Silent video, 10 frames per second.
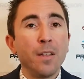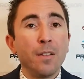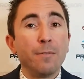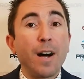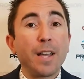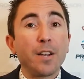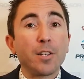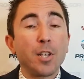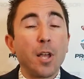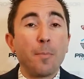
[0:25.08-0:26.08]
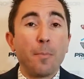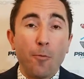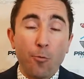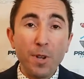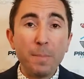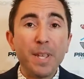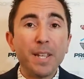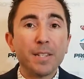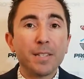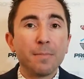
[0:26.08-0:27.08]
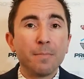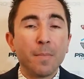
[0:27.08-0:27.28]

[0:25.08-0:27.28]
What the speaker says: via some free picks,